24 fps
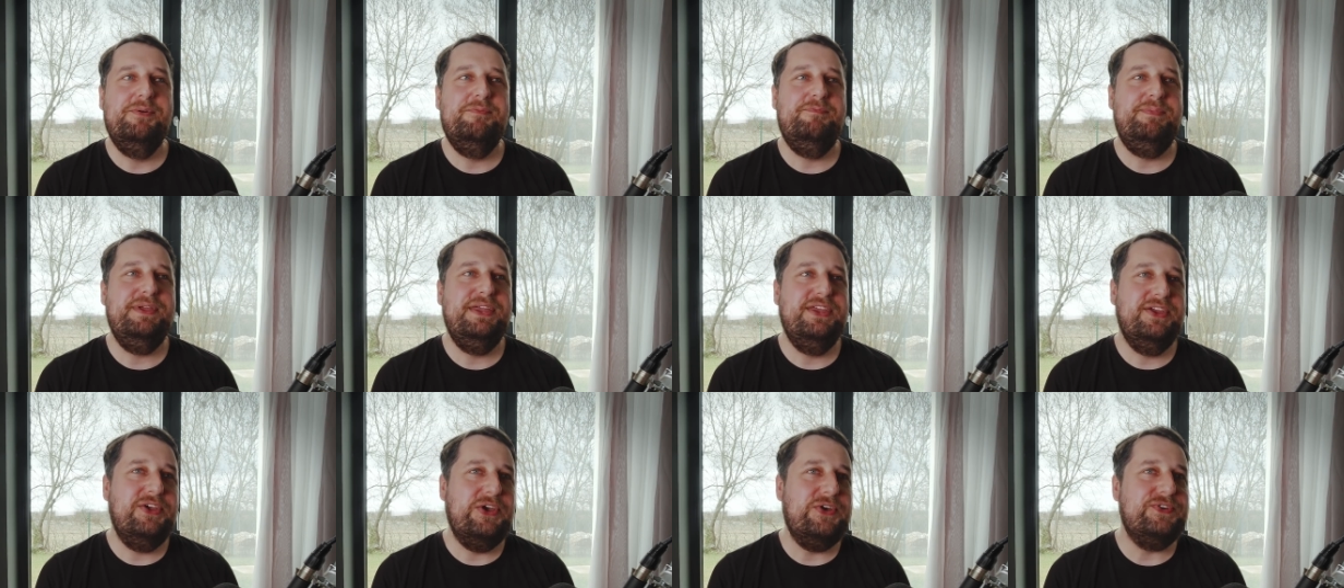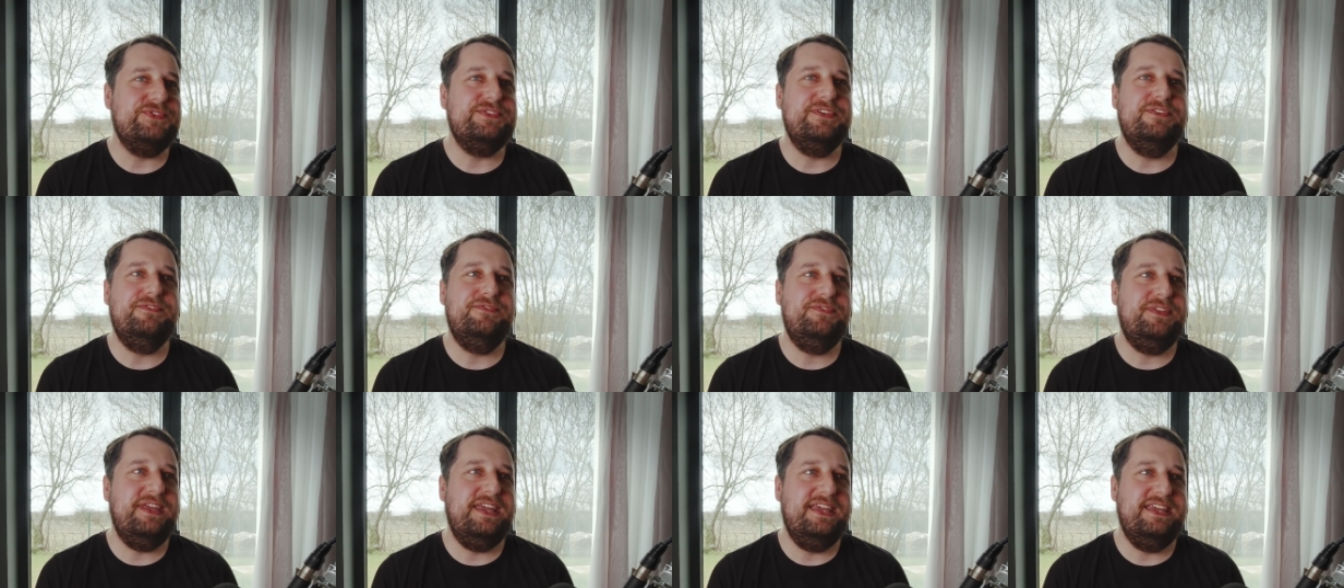But because
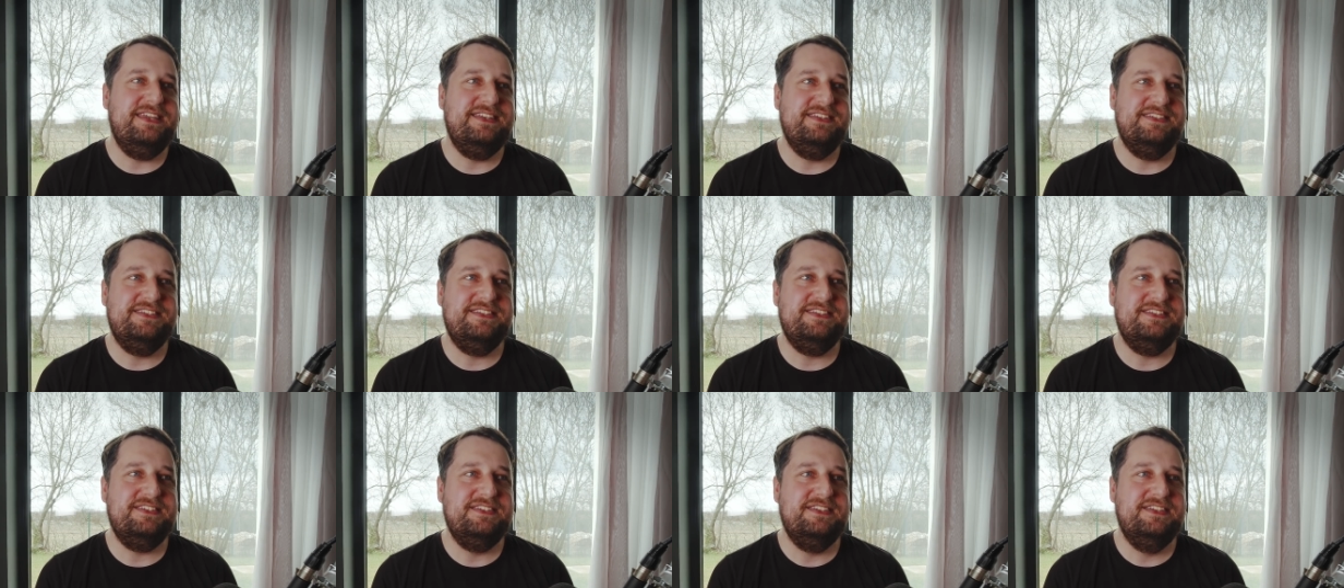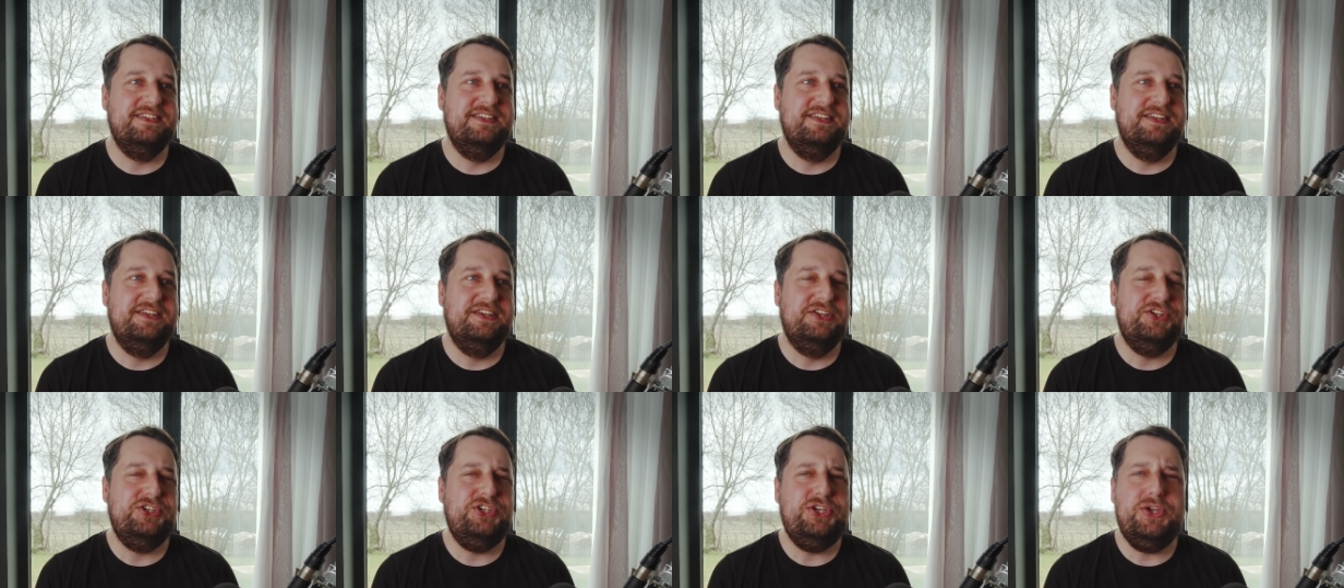of this
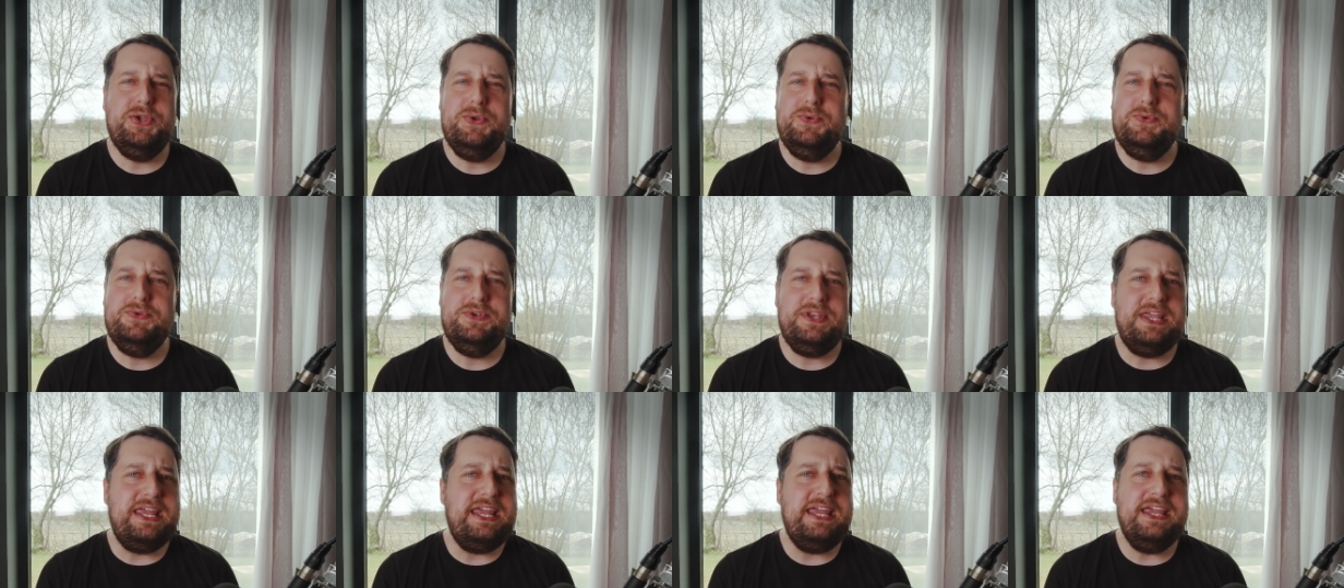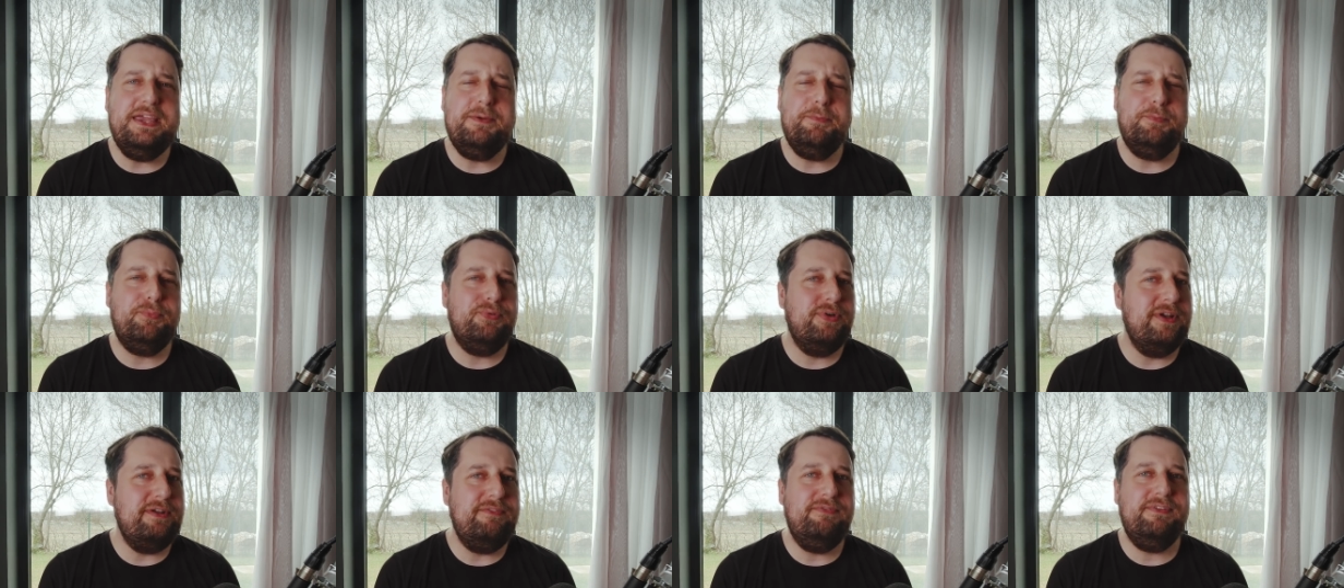
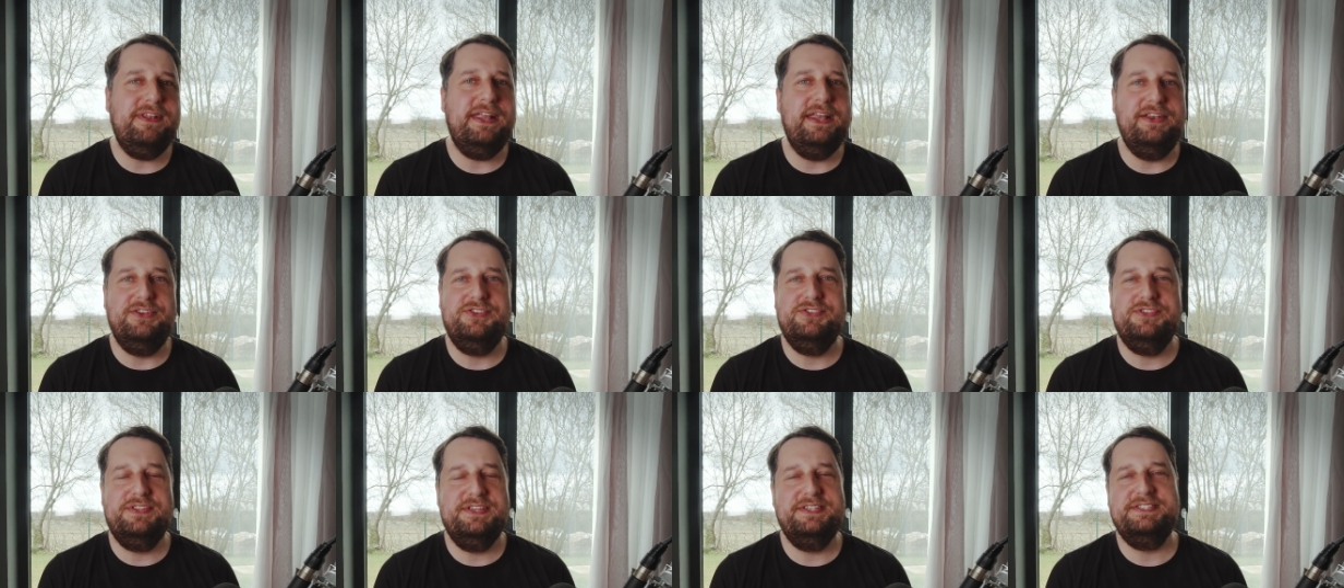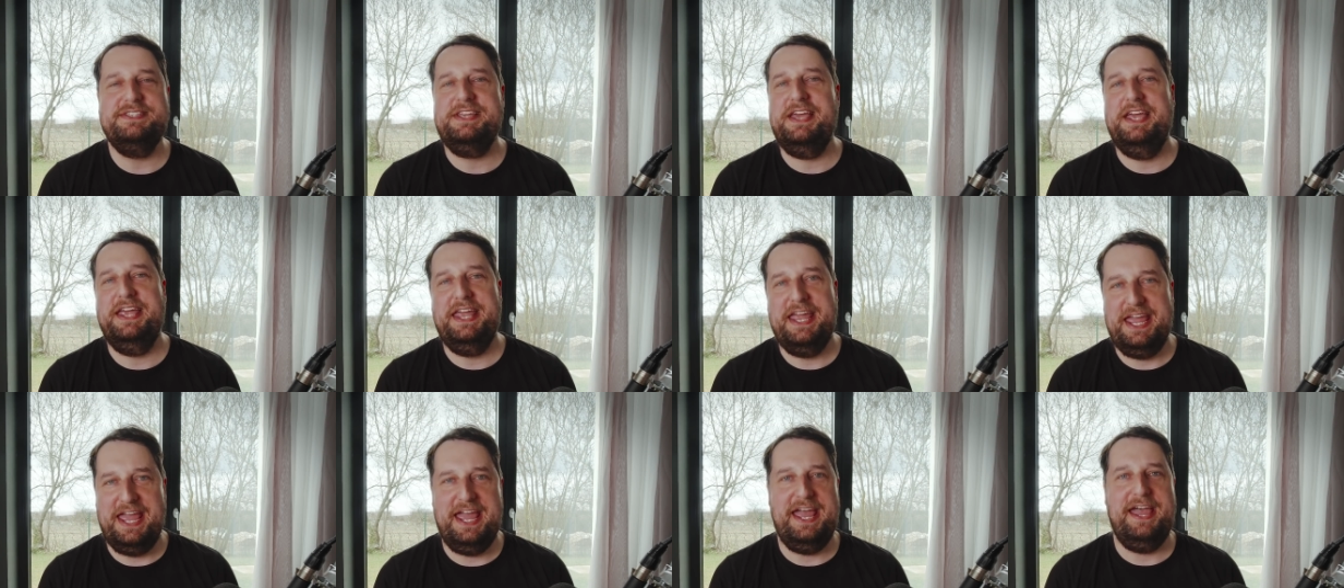unique privilege that
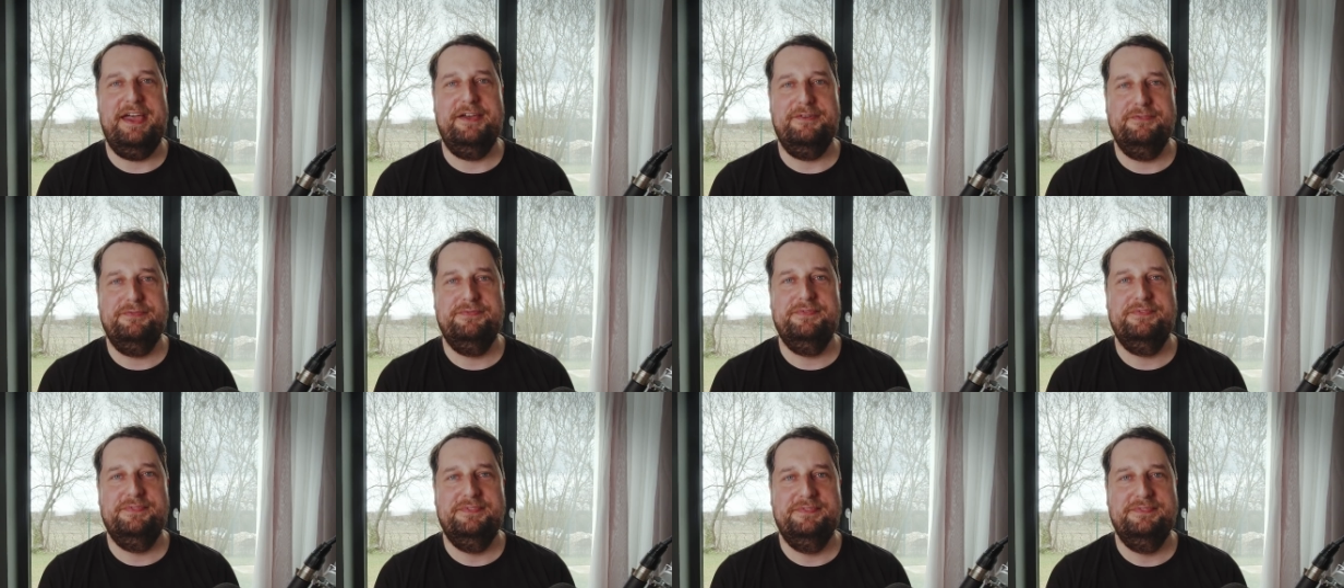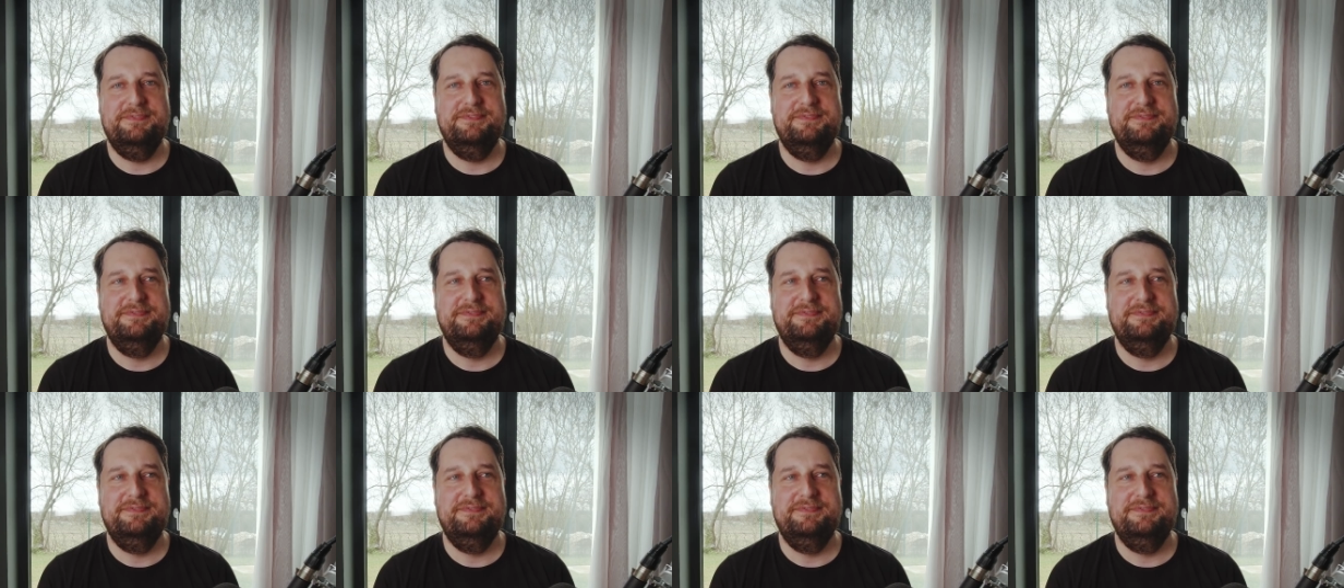I have